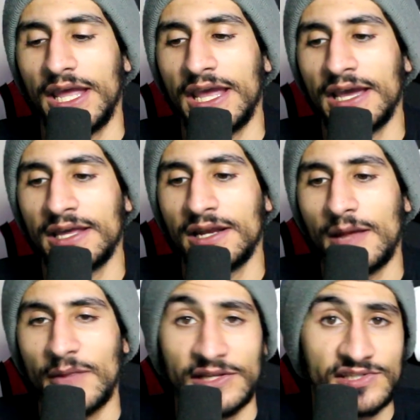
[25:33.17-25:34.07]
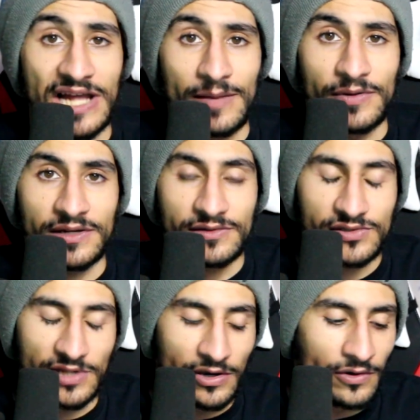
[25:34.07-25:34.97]
And I'm not stopping.
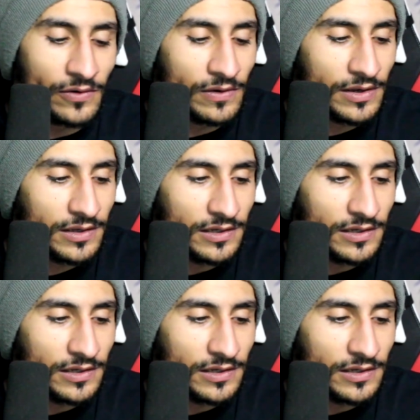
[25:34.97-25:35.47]
So,